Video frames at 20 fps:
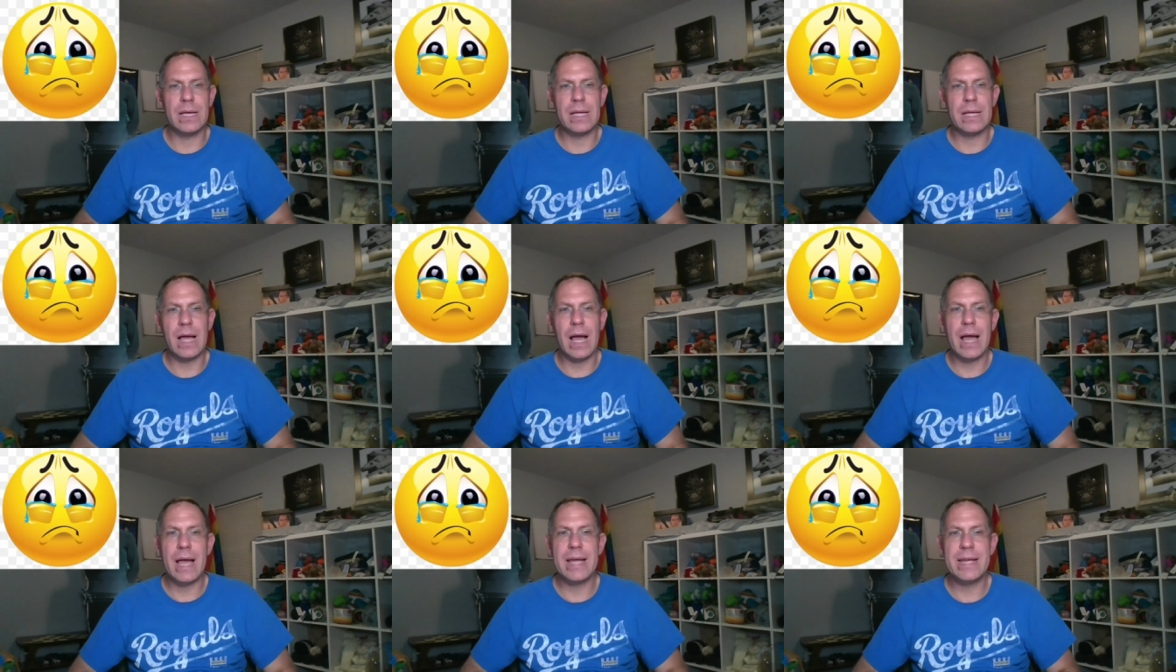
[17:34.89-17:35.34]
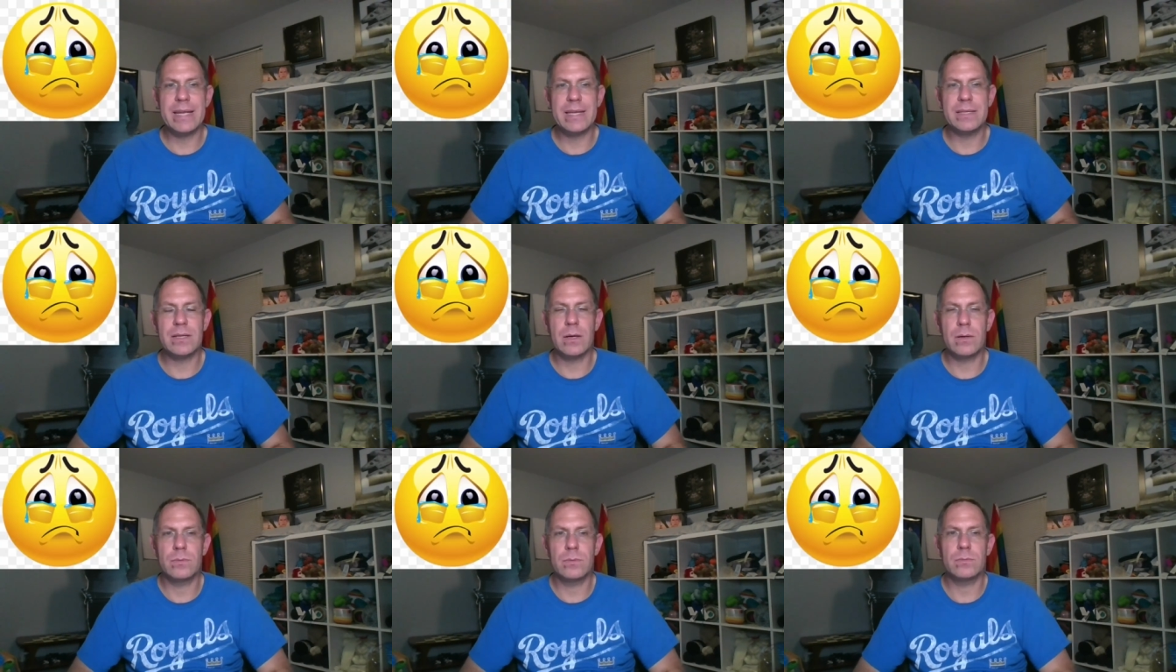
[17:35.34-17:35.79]
I
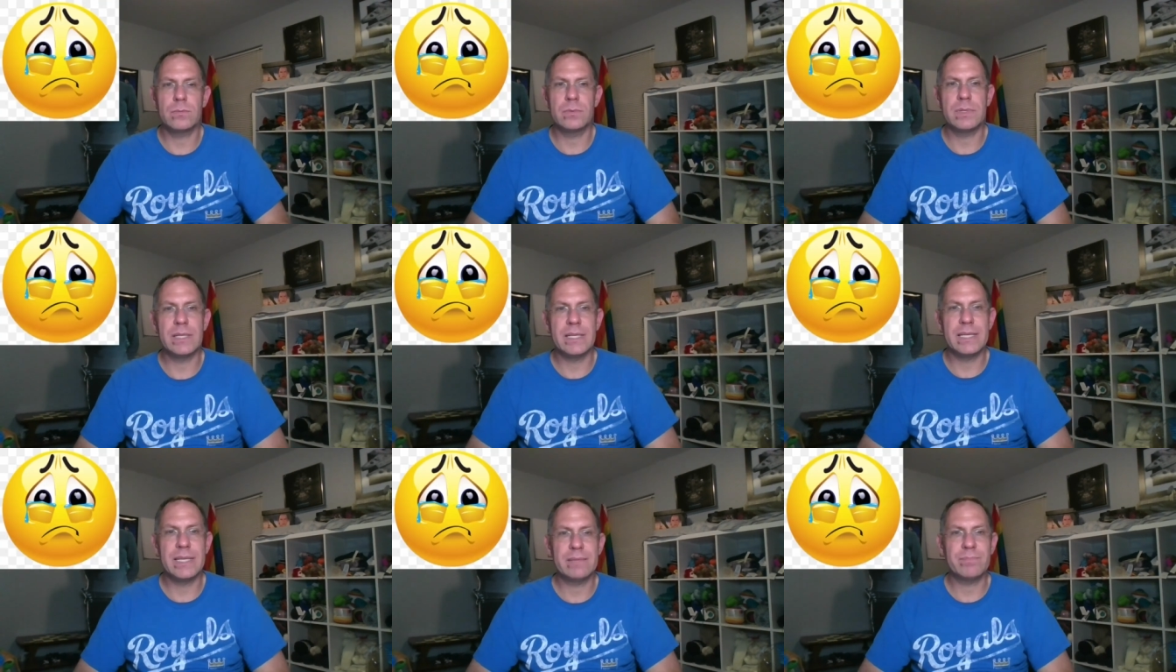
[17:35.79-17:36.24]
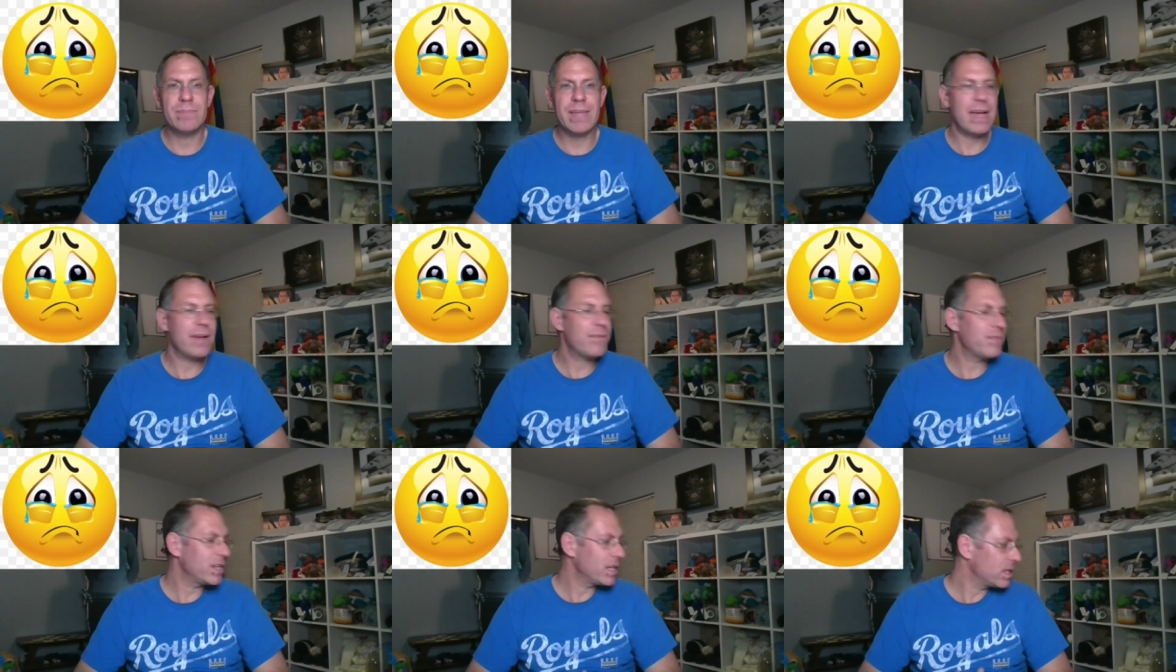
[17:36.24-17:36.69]
don't really
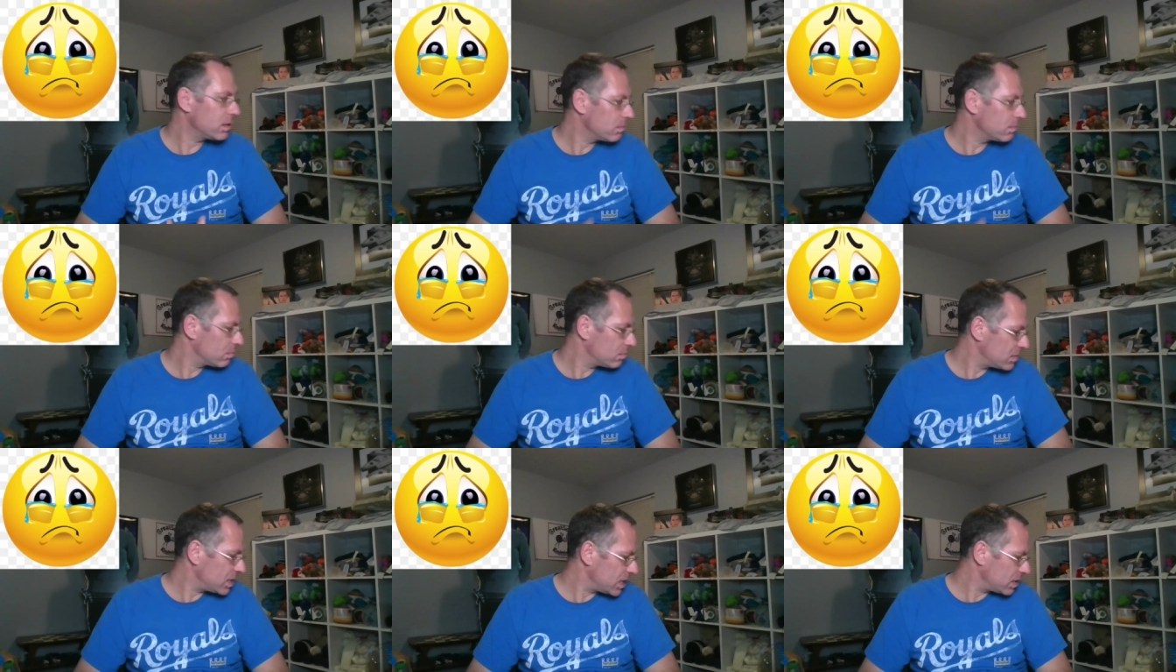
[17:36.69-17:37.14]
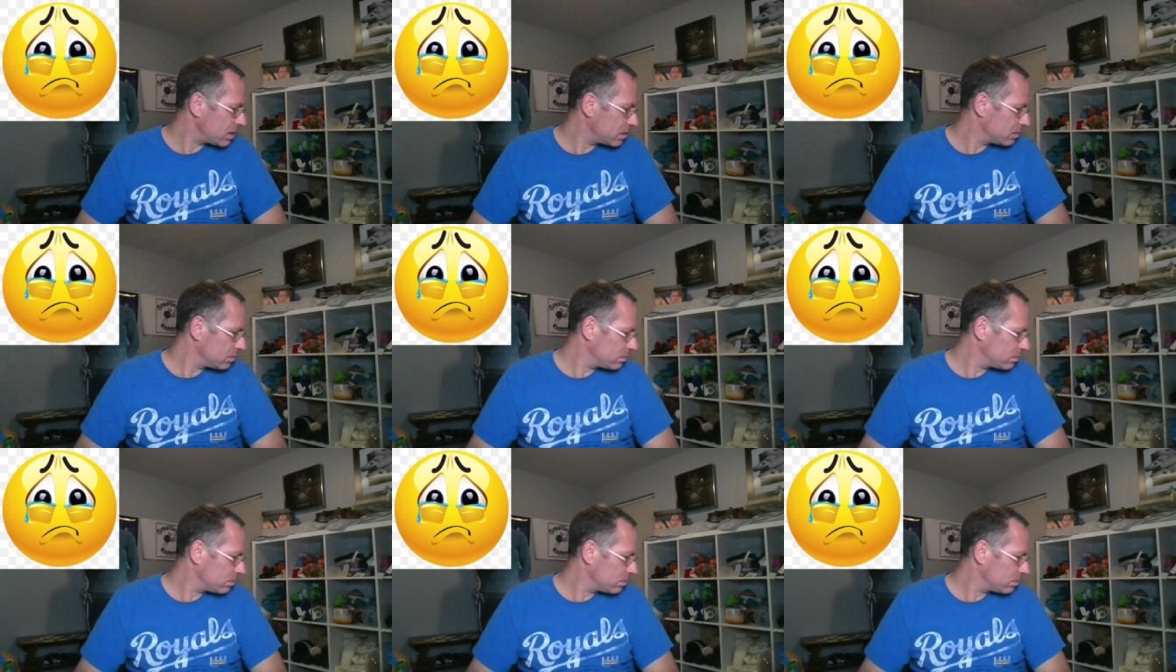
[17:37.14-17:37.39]
have anything.